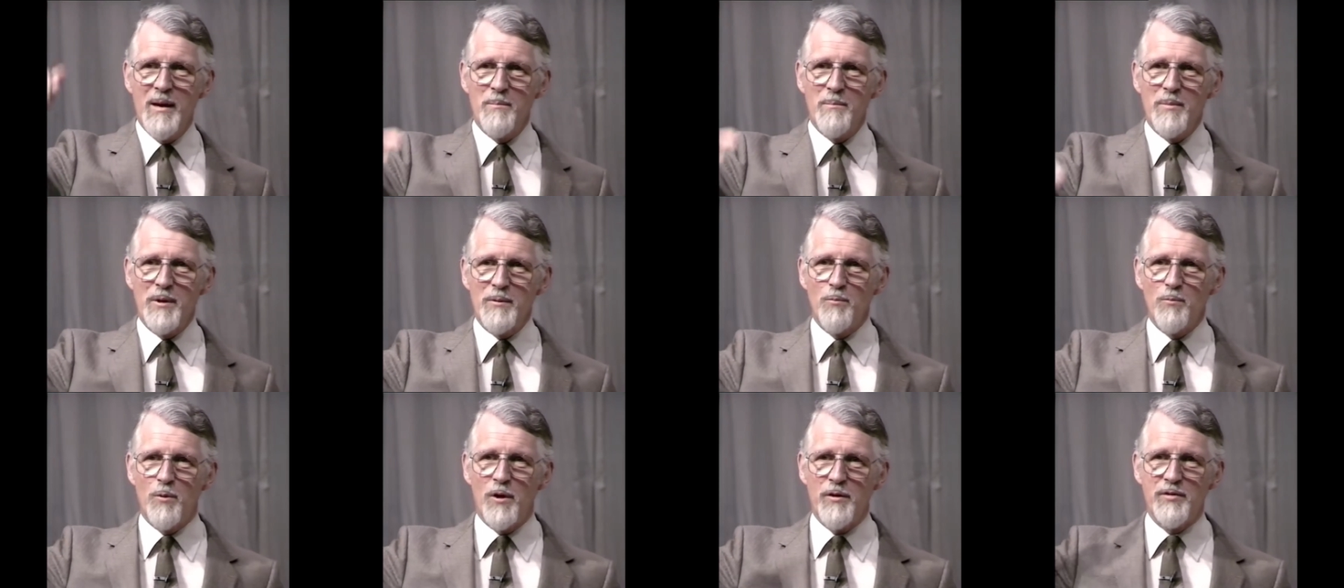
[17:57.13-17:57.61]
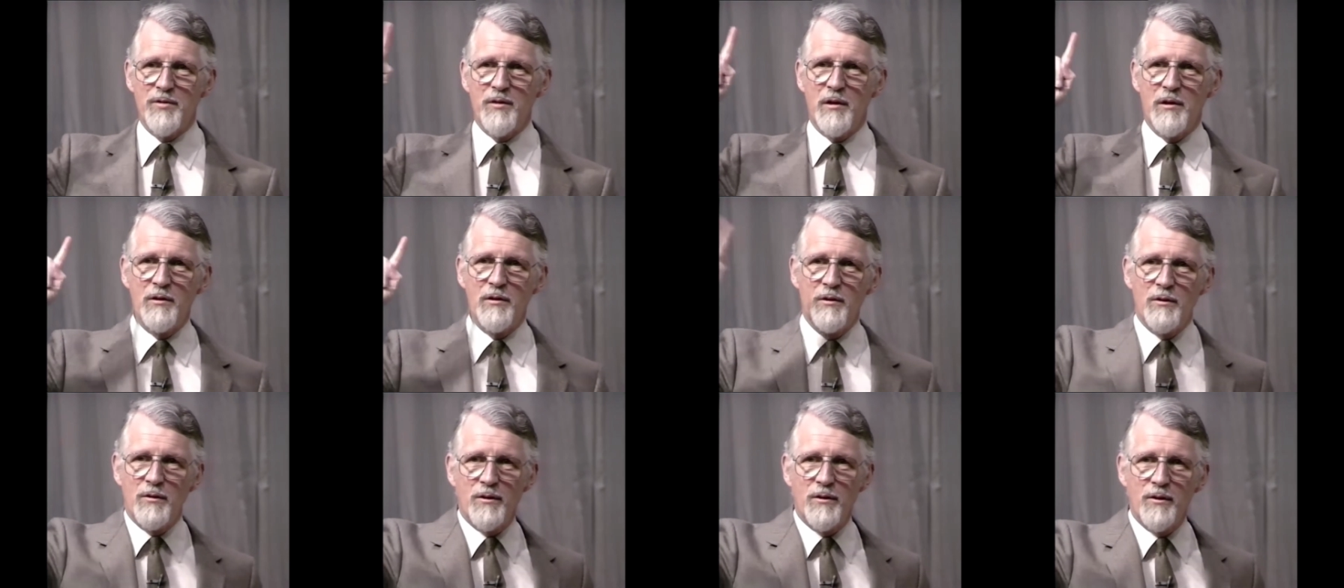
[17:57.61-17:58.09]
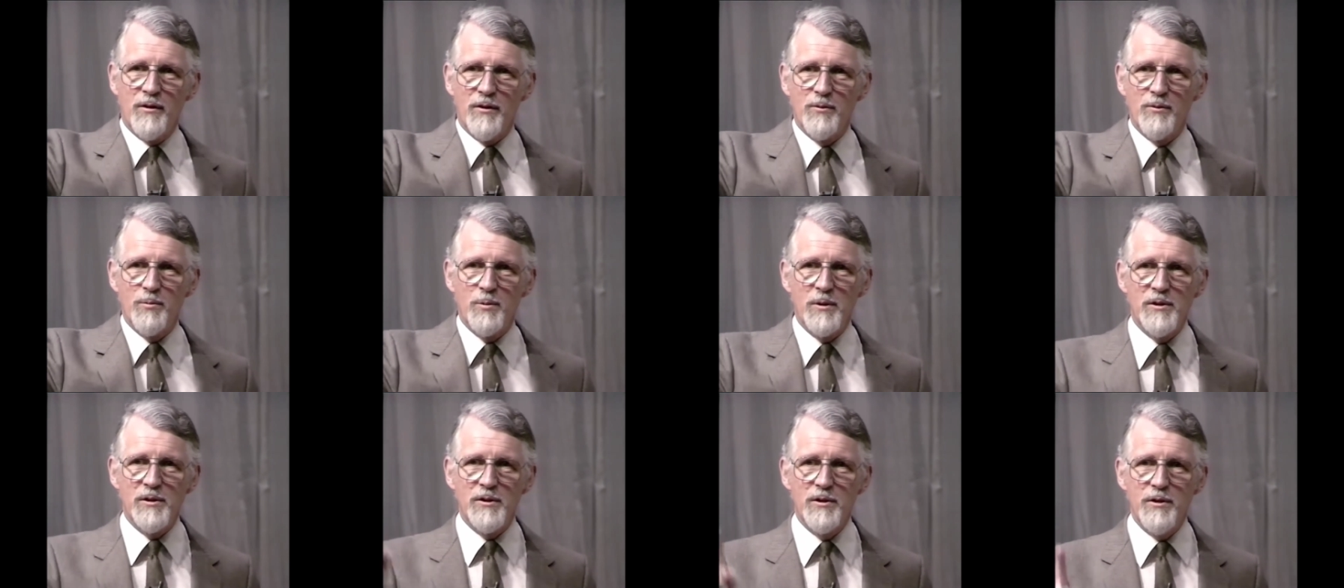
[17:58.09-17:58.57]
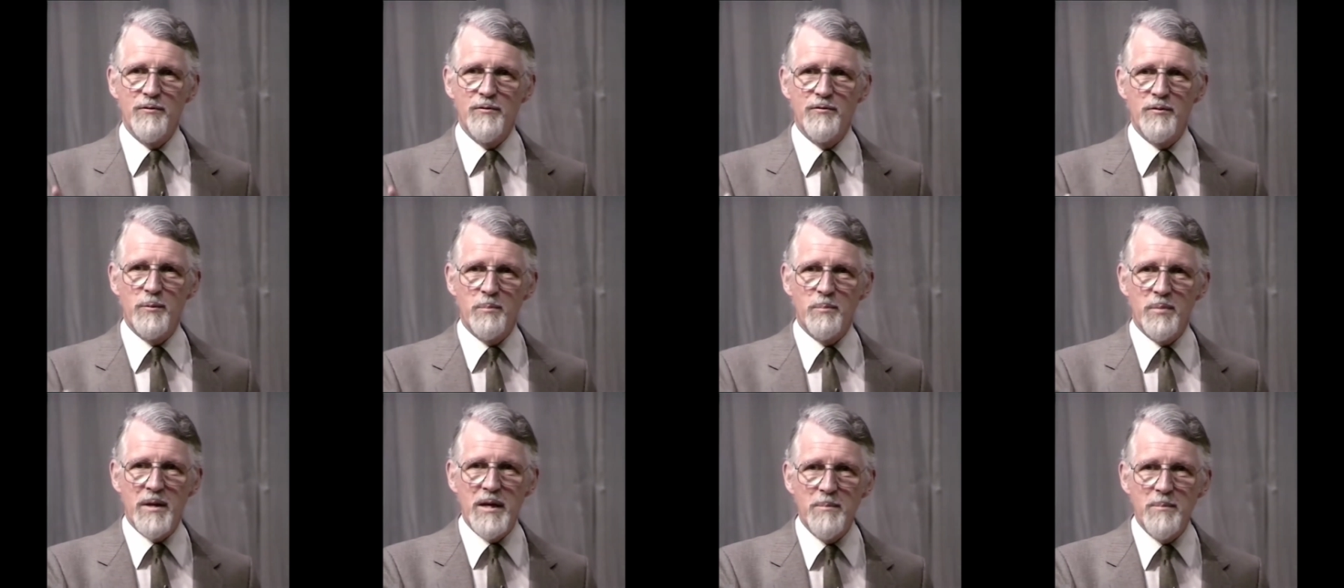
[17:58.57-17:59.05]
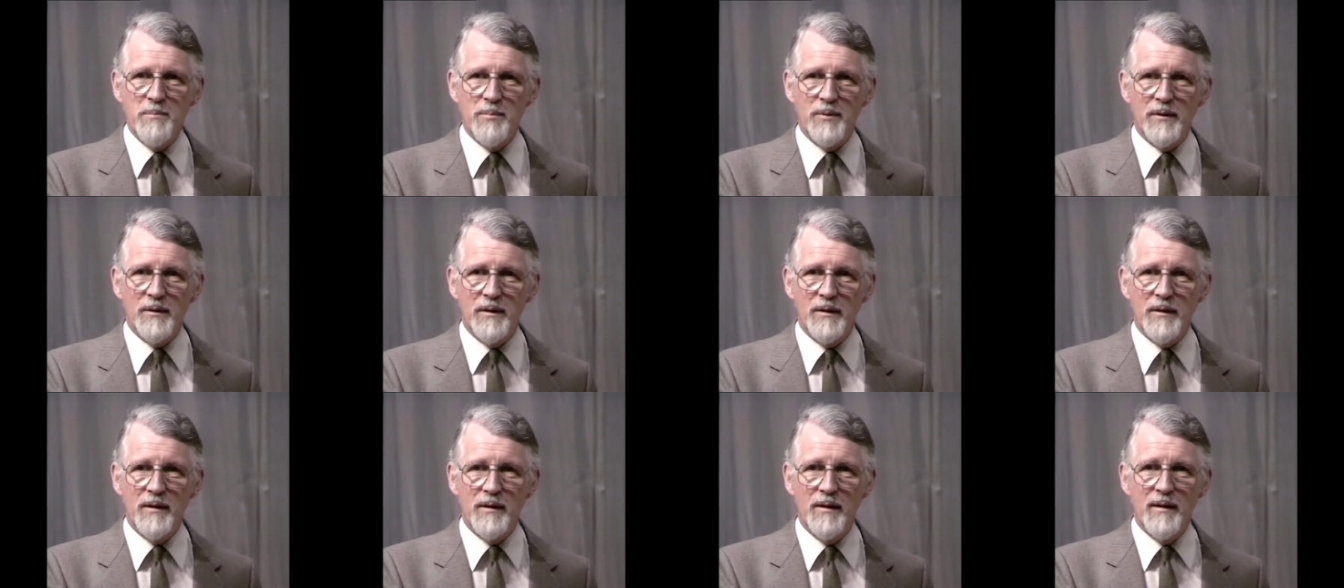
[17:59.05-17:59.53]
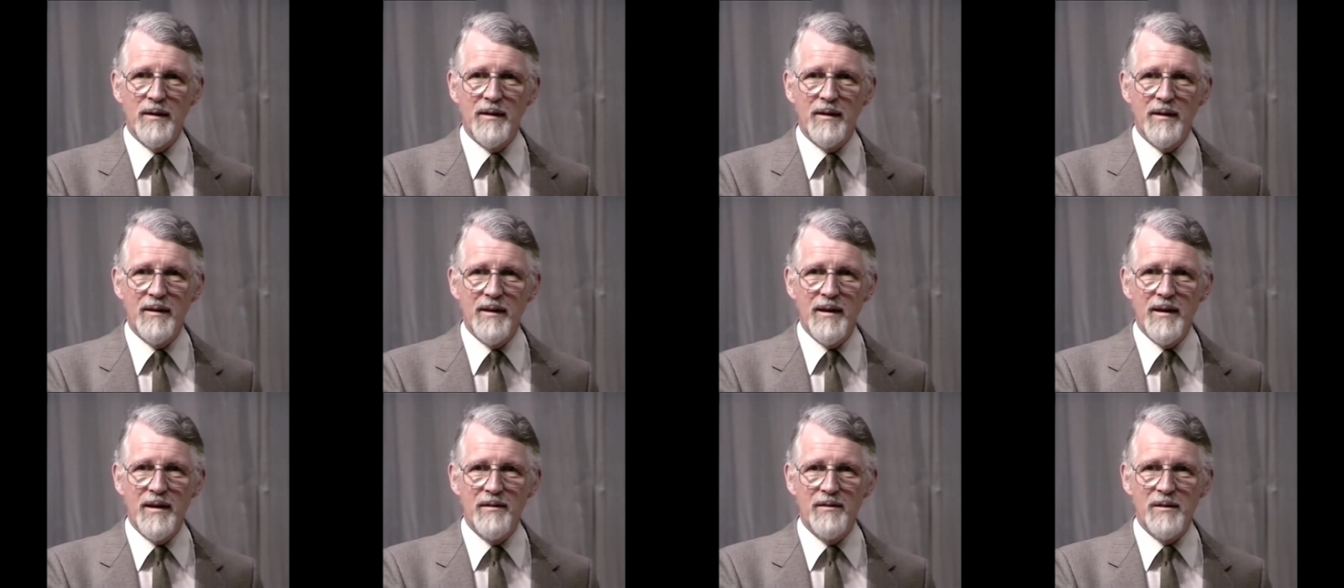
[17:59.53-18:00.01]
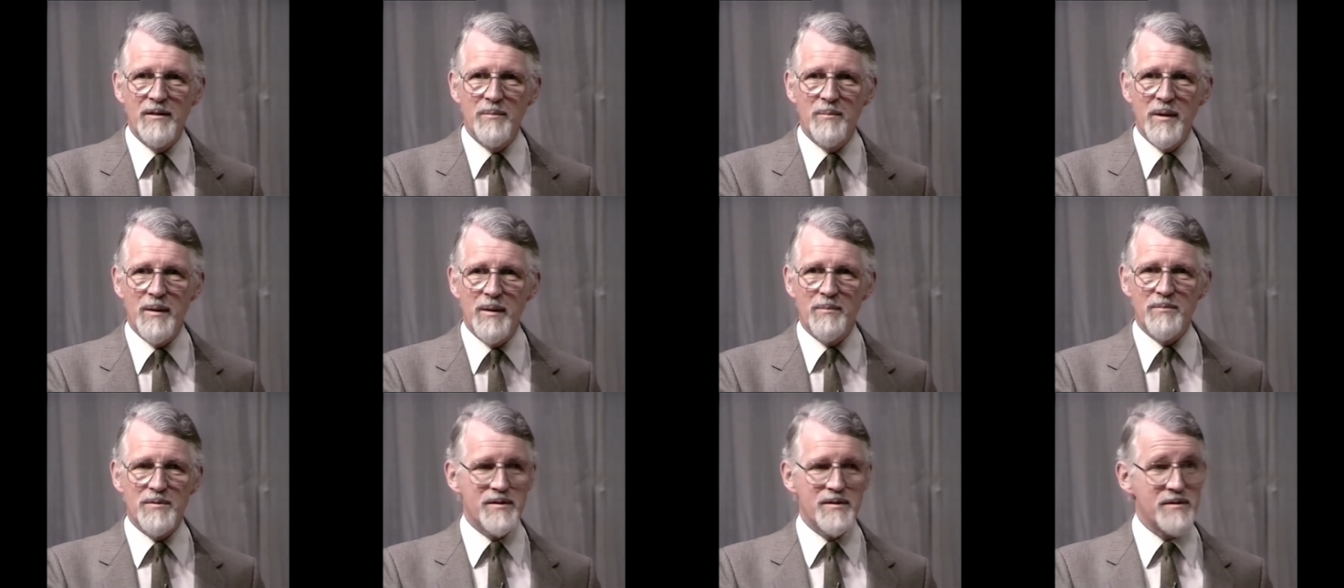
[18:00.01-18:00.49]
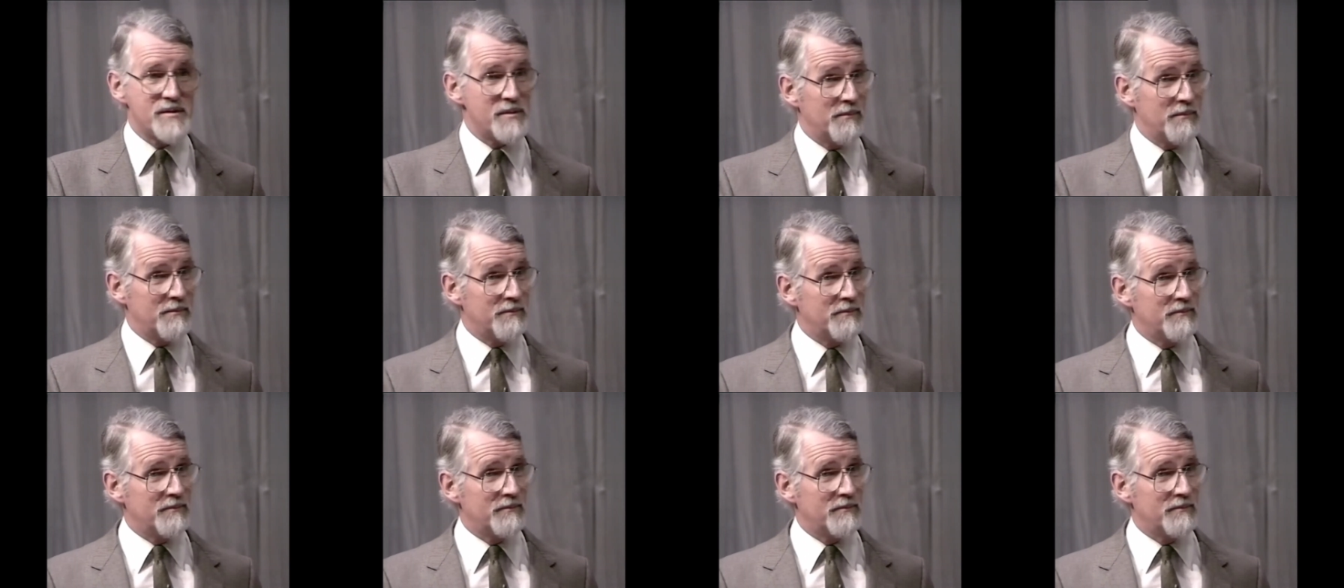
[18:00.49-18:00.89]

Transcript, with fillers: but what the Lord will do for people in the baptism.